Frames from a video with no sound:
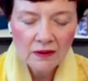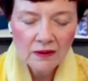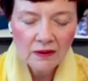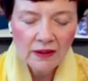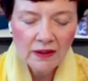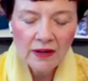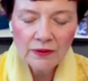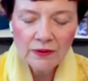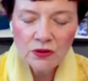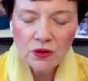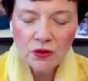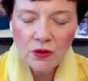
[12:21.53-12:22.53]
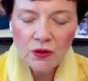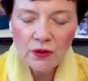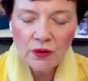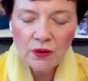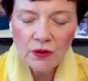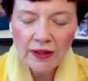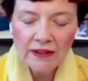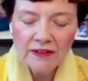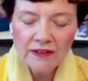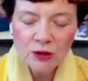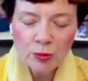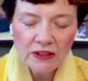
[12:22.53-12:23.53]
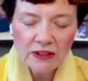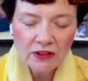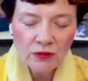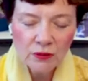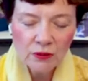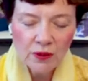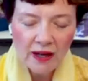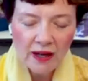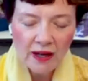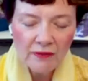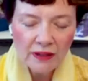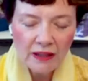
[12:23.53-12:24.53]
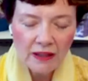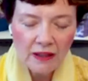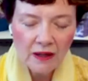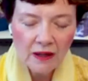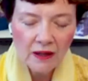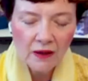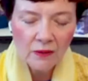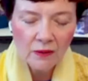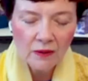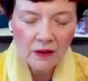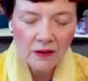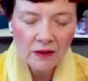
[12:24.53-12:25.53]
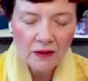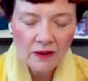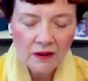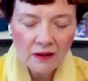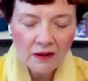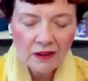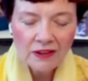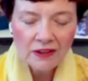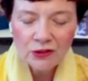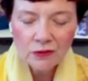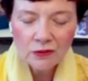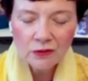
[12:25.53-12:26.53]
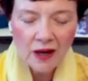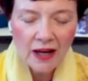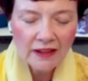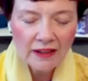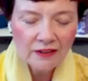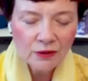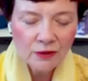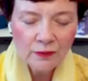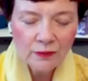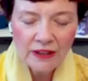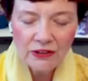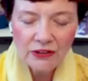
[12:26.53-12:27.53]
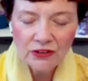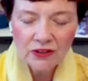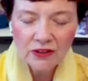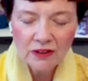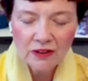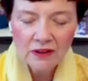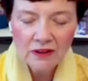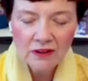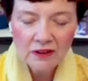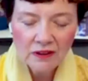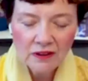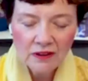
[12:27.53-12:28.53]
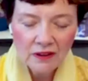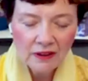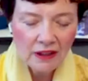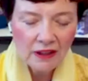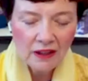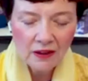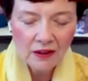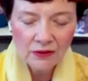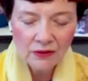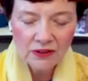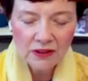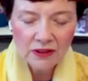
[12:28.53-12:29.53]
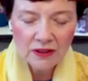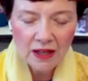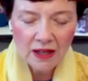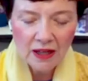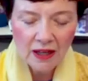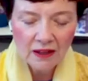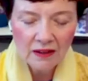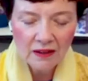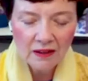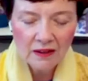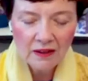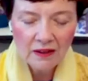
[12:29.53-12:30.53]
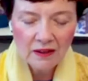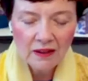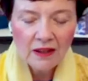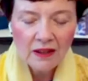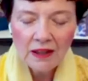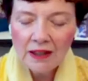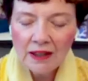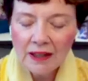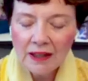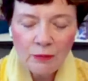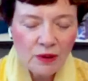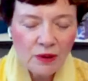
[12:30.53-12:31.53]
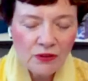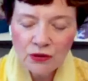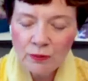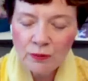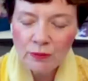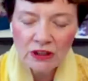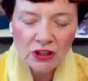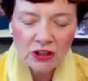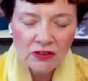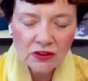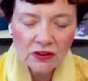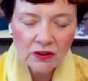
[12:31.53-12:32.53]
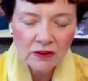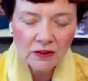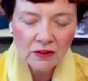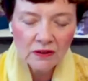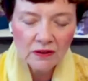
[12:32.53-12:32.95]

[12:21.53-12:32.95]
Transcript: And every soul that is expressing through every ego is trying to reach their egos to say, it can be so much easier.